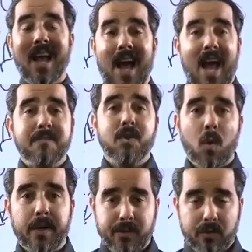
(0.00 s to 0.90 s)
have your
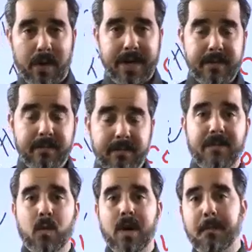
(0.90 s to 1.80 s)
questions ready. If
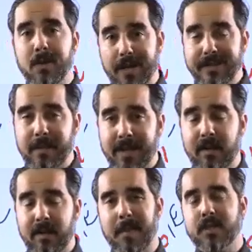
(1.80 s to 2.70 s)
you want to plug them
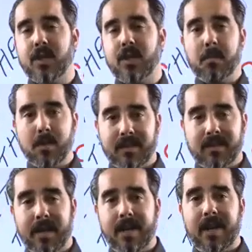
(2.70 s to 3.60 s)
in, make sure that you plug
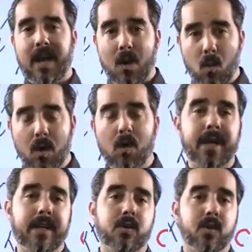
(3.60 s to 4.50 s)
them in. I will
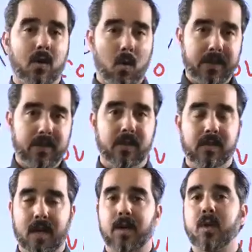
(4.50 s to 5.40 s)
get to your
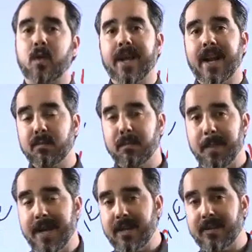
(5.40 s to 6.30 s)
questions. I'm going to try to get as
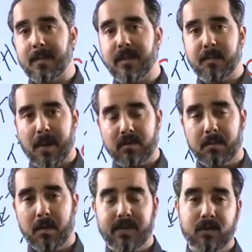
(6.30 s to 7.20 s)
many of them as
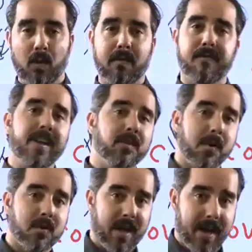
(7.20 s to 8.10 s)
possible. Since we're on
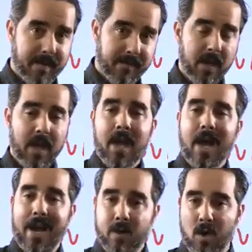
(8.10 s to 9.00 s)
Facebook Live,
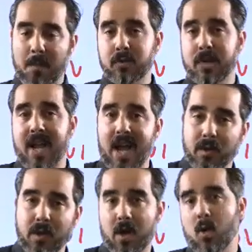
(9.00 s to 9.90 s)
I know I'm also going to have a lot of